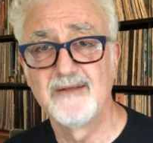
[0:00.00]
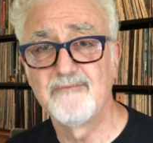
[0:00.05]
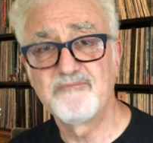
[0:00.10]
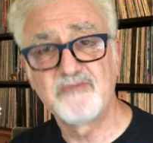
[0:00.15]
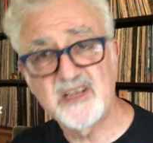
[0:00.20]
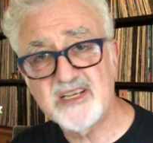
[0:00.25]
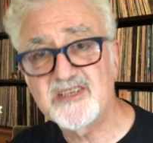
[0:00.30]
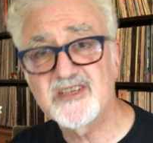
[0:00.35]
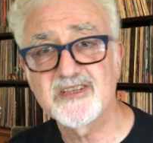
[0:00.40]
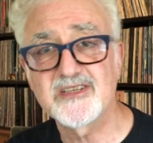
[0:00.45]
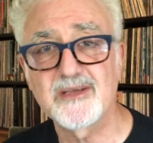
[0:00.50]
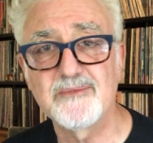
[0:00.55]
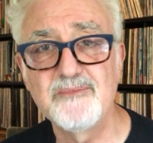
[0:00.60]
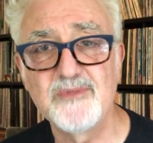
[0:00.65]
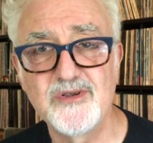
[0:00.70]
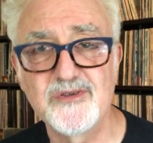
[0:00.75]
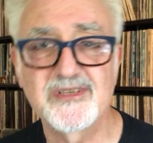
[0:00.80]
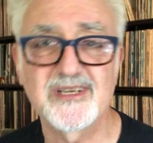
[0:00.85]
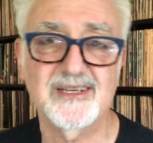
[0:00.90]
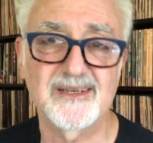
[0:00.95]
This is the
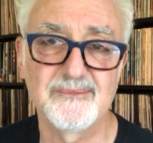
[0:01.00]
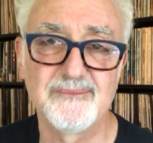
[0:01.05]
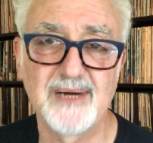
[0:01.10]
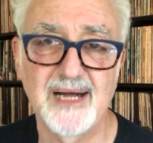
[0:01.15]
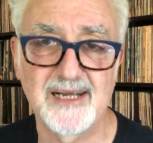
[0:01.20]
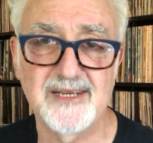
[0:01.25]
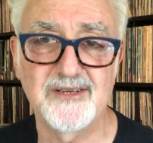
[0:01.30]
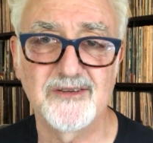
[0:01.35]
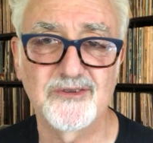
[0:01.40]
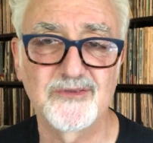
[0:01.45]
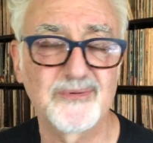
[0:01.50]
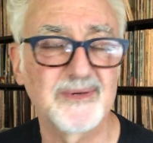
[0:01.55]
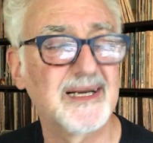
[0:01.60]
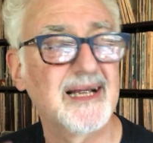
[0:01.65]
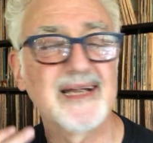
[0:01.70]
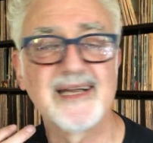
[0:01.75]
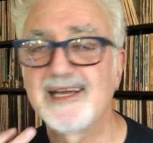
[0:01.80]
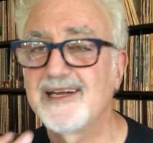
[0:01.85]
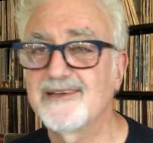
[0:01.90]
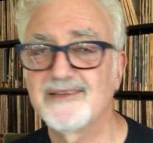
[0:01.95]
music of my youth. When
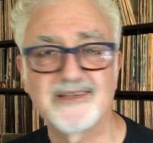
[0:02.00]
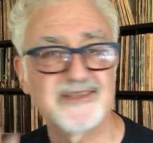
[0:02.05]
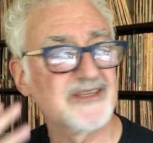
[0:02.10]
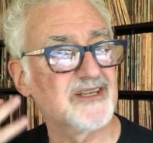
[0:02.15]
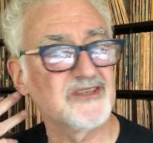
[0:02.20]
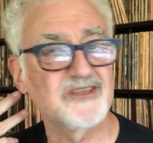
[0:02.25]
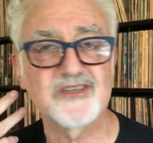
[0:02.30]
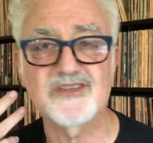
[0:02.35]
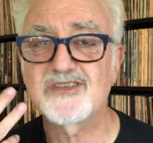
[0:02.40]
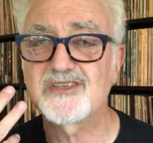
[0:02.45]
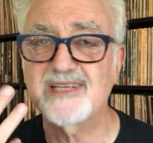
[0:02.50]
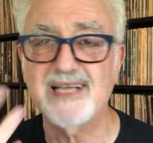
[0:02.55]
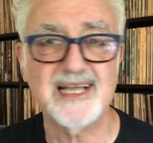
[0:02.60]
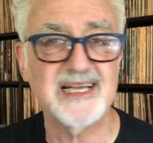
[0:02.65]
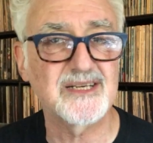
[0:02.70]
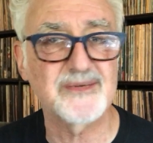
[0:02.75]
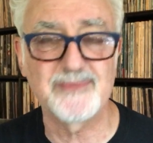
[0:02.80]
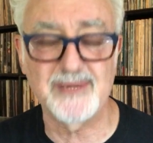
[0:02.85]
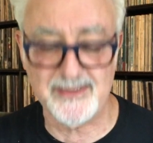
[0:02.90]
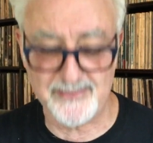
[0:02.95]
I hear this, it just
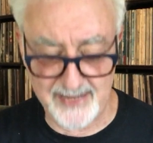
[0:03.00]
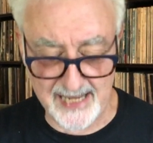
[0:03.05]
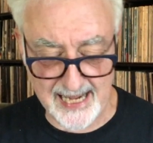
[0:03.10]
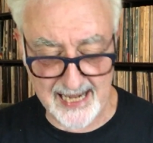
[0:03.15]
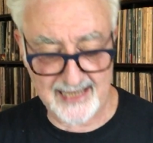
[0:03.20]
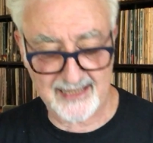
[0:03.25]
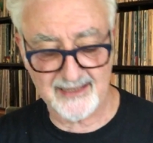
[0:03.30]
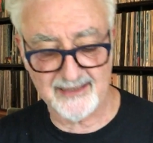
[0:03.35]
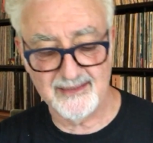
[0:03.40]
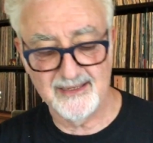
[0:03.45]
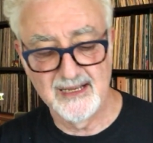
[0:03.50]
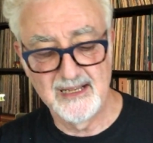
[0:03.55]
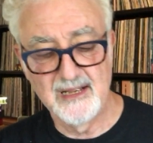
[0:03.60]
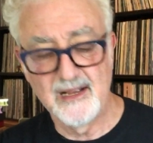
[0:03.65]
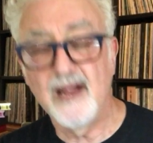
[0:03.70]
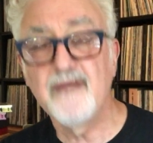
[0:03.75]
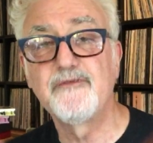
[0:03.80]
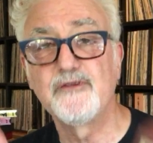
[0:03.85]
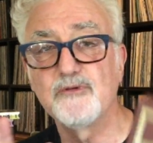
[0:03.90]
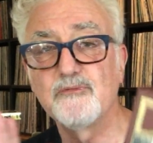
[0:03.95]
takes me back. And
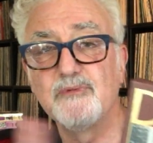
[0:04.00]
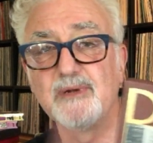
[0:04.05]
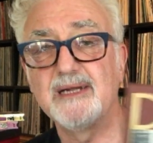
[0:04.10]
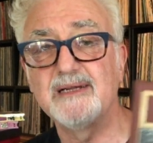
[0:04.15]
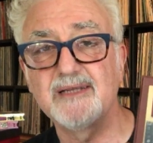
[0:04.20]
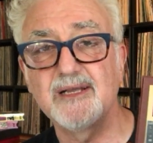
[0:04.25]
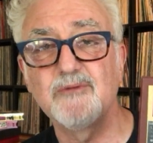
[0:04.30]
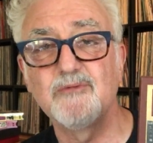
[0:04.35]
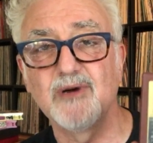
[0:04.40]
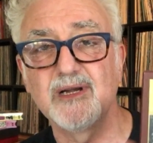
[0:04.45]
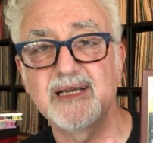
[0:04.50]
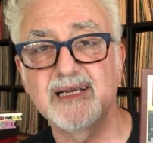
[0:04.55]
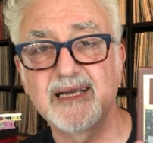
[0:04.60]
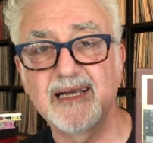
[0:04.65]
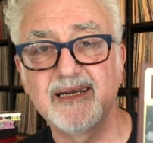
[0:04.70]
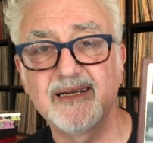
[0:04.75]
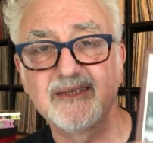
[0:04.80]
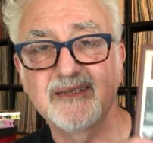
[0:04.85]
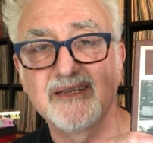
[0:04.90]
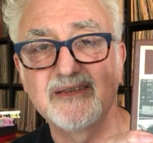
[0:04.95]
if you really want to
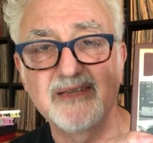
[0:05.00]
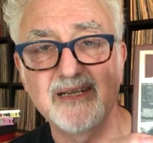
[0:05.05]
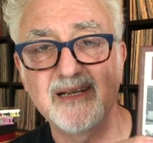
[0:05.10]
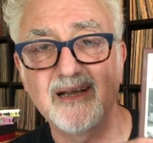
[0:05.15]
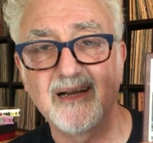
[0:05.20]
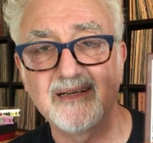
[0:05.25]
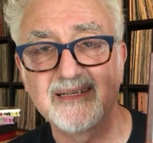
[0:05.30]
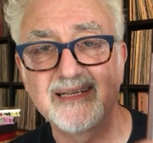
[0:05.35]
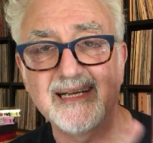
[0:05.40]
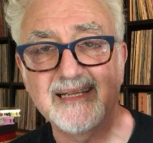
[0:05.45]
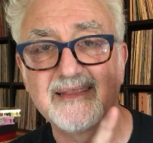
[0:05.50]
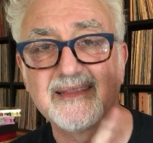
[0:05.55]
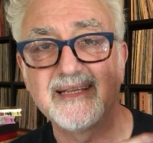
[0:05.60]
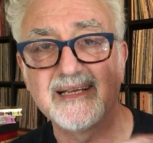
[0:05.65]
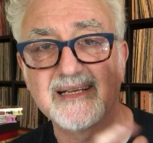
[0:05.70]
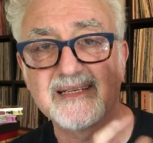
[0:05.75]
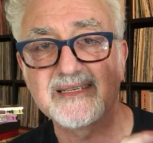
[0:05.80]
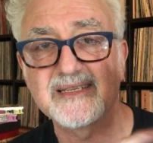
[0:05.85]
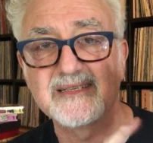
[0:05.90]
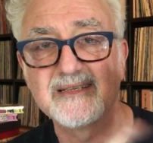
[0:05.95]
get into Dion, get
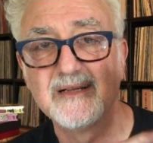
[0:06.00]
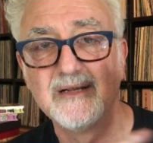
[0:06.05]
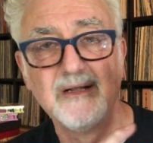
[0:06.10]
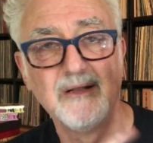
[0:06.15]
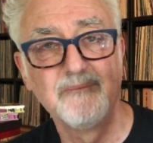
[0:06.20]
this.